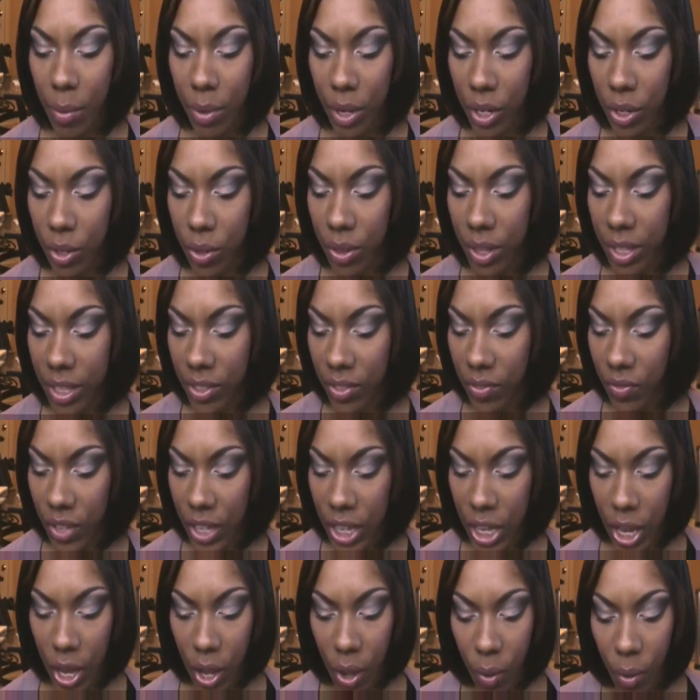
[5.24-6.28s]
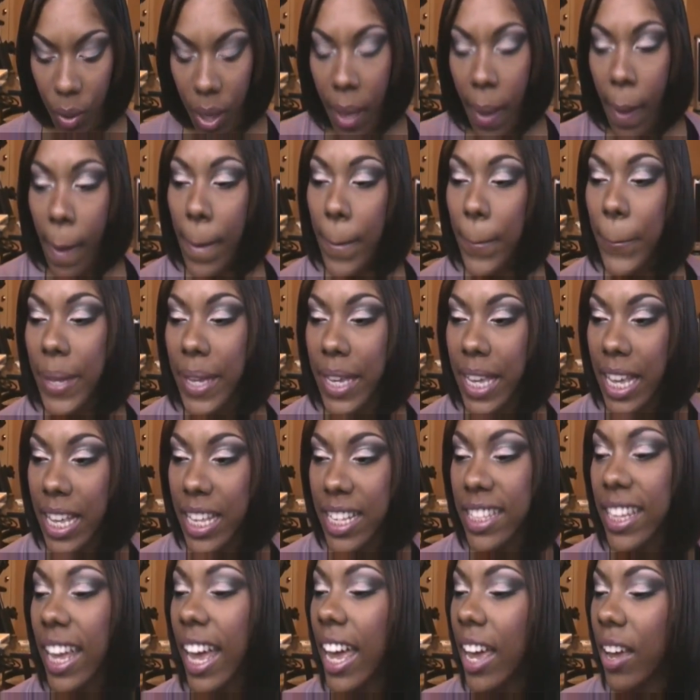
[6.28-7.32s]
I want to do this video
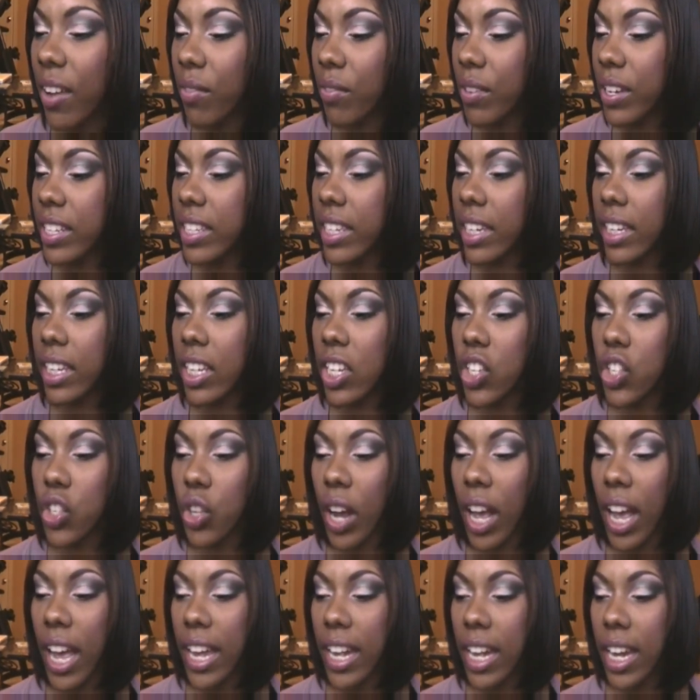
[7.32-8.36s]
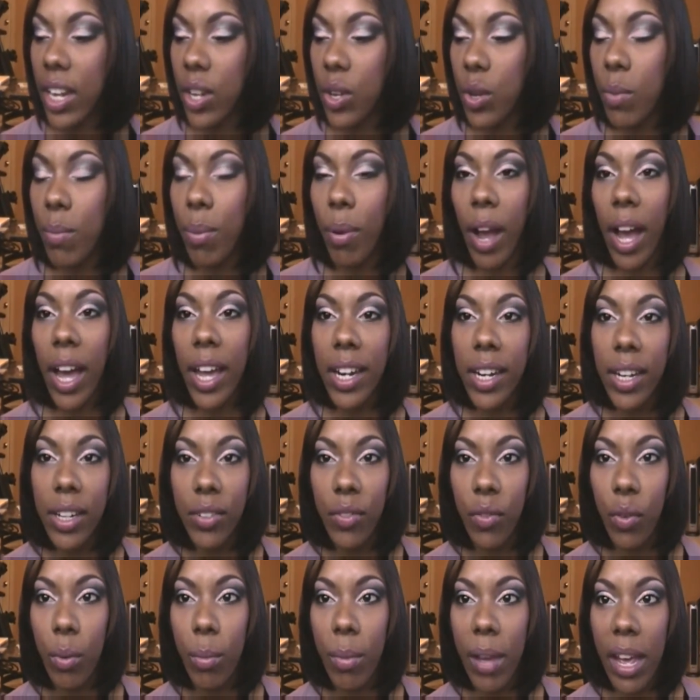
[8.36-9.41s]
because I have recently tried a new
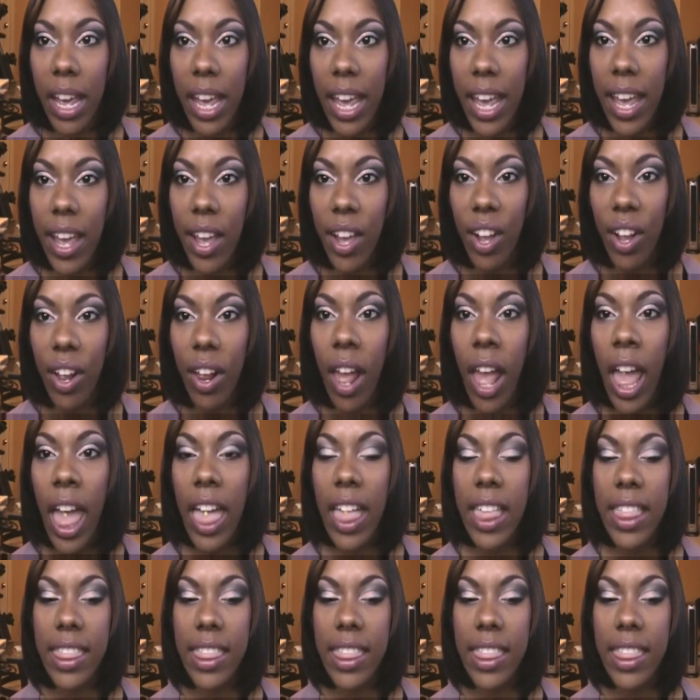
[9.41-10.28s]
product for my hair